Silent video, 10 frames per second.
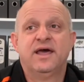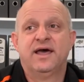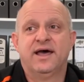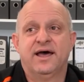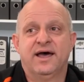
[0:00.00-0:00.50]

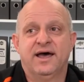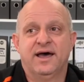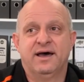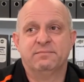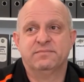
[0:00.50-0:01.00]

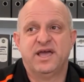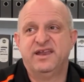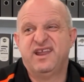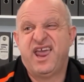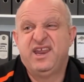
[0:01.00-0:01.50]
And
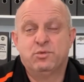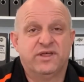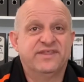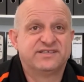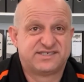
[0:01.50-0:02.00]
anyone
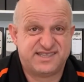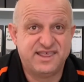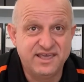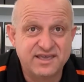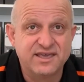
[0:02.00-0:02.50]
that's
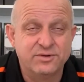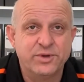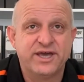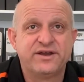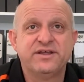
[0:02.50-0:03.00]
thinking
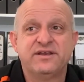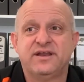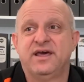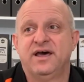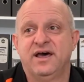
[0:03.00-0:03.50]
about it,
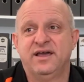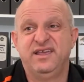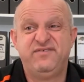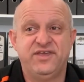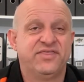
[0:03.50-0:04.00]

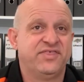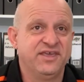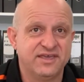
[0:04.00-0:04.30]
if you're thinking